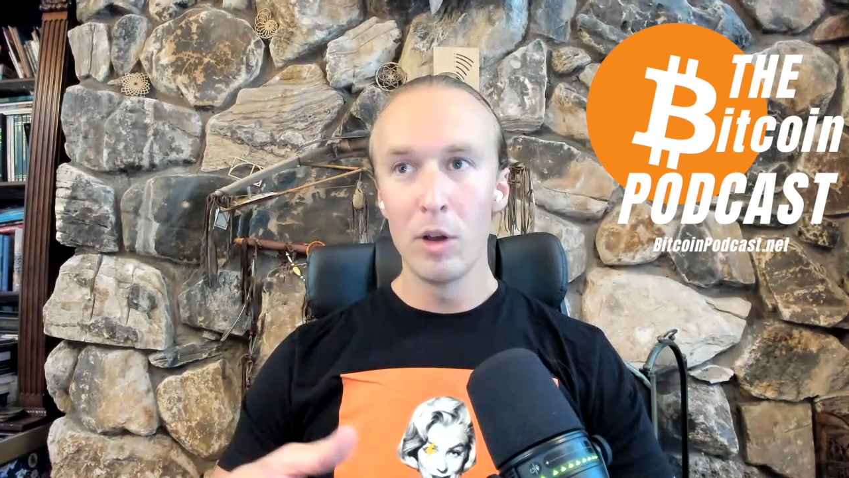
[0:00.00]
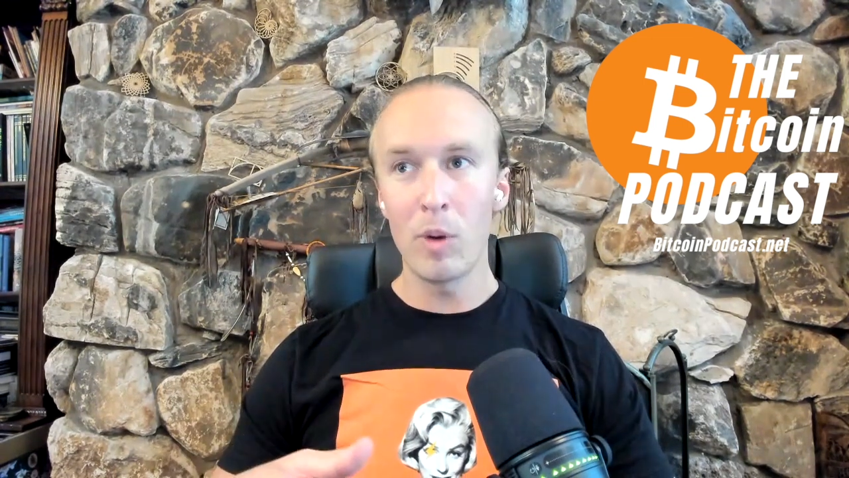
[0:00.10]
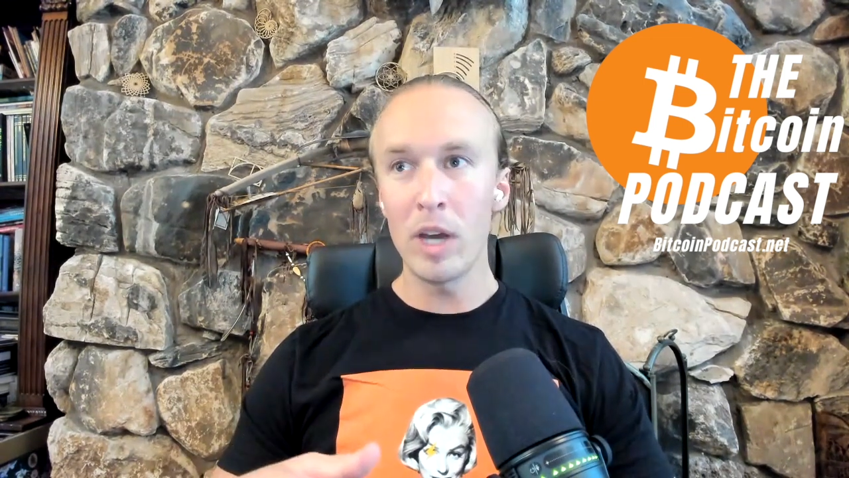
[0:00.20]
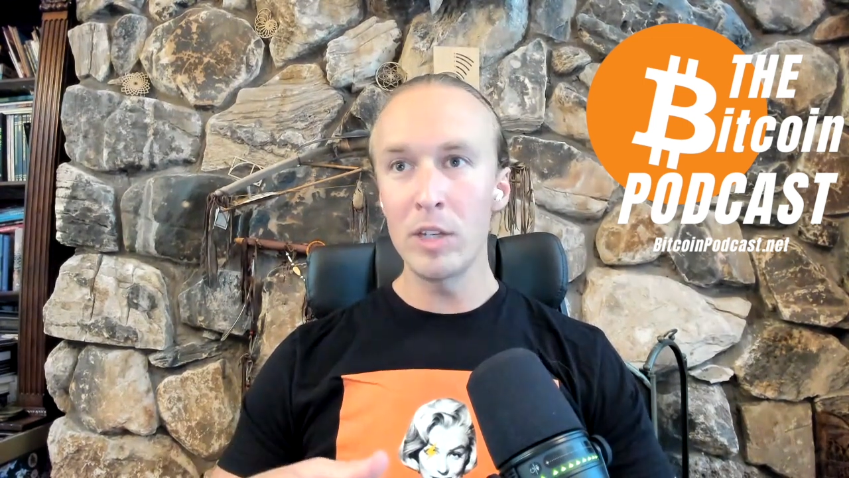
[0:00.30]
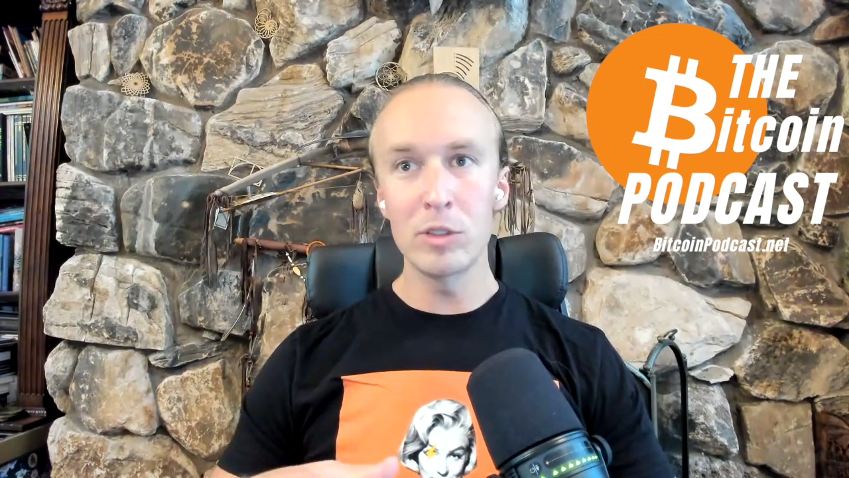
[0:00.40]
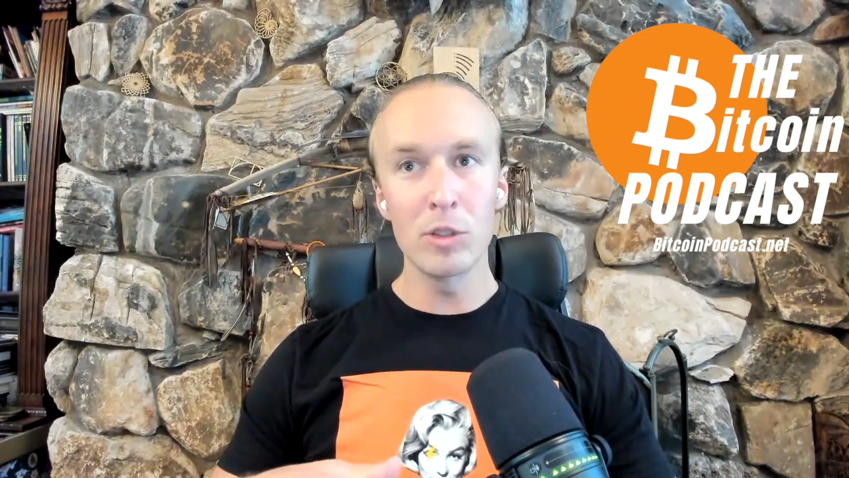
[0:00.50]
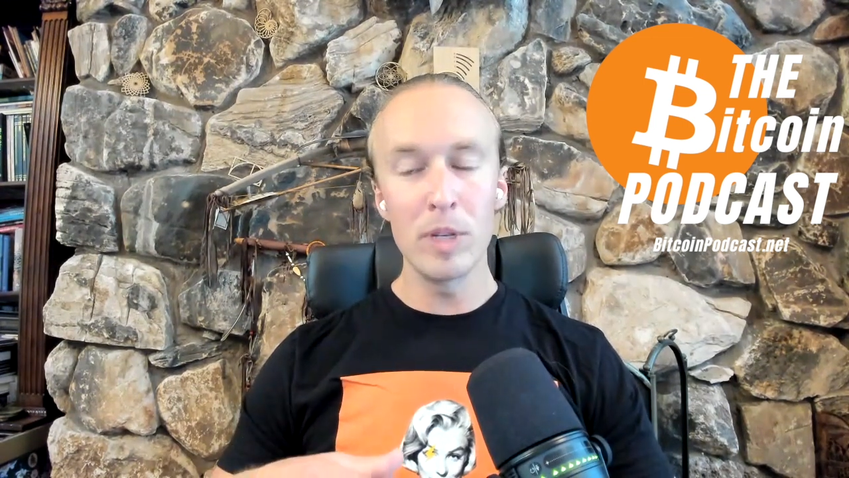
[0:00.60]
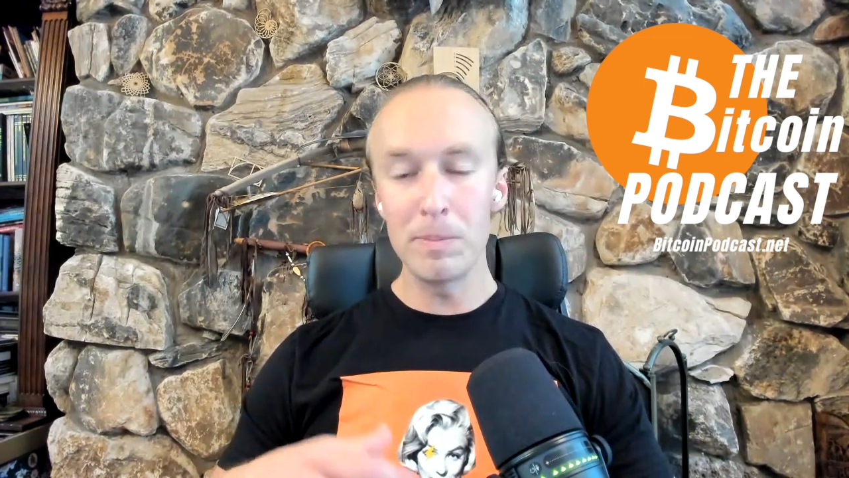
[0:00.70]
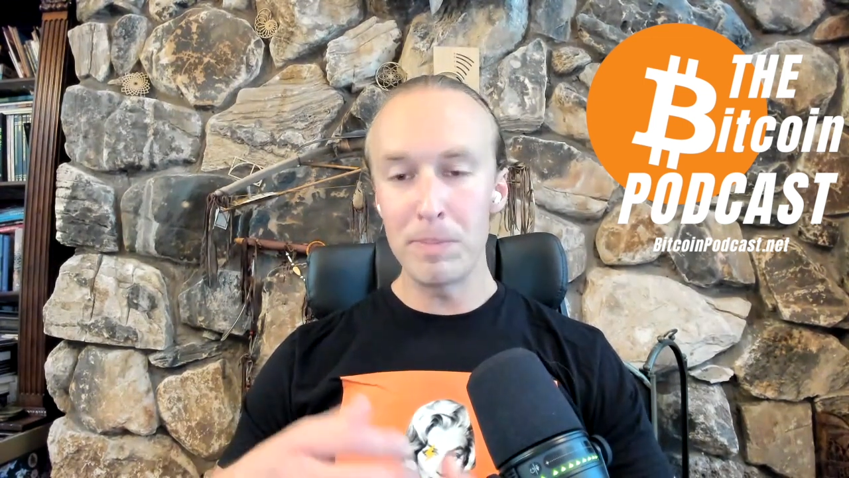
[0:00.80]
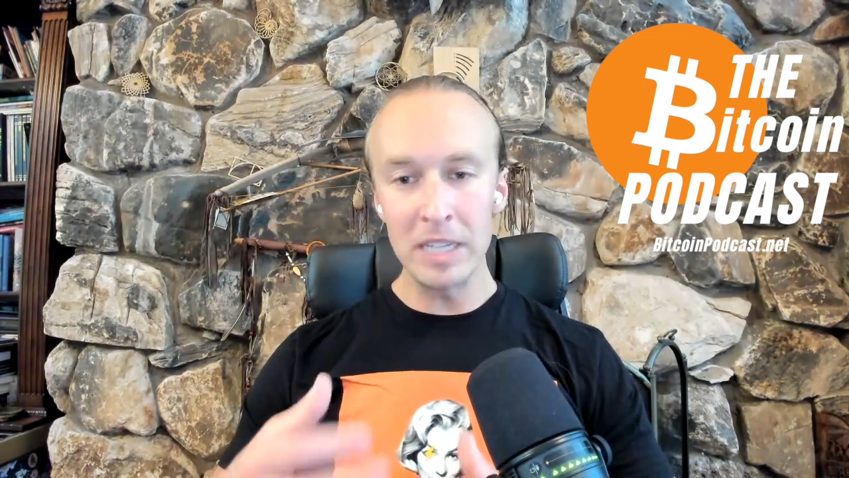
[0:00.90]
why do so
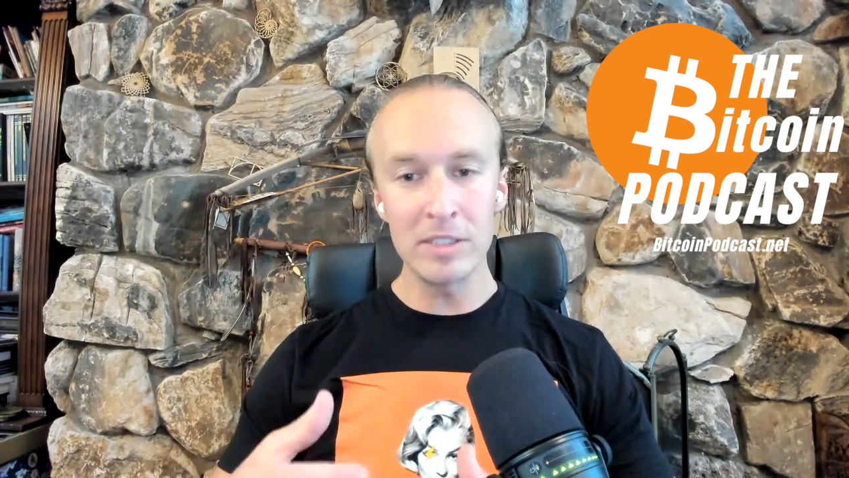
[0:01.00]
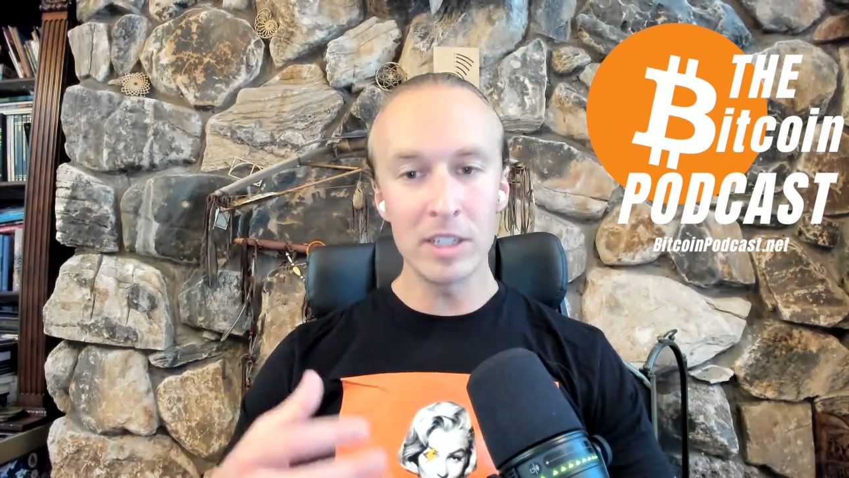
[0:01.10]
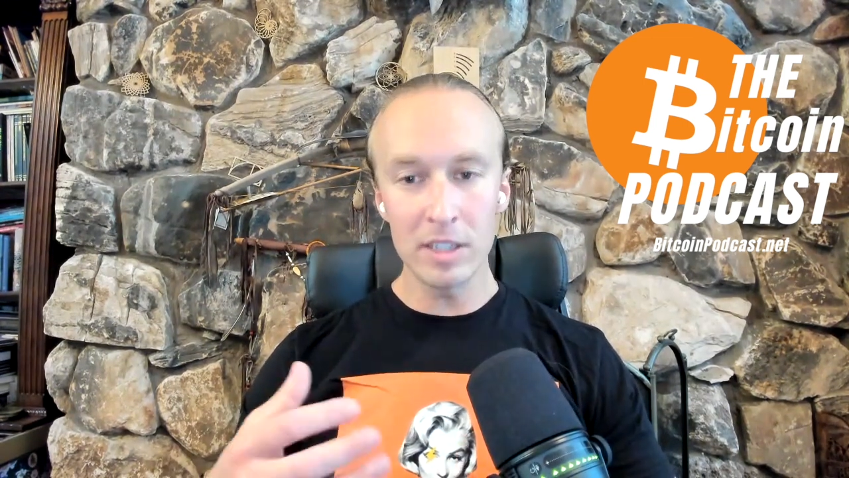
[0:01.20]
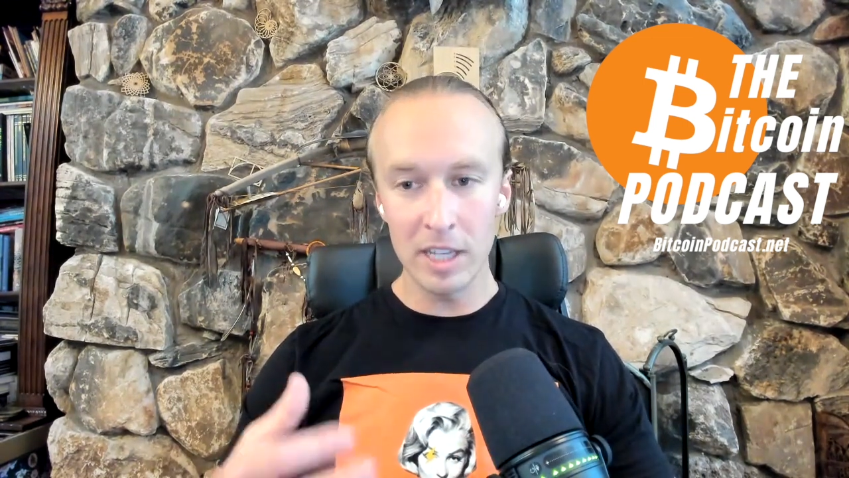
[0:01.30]
many basic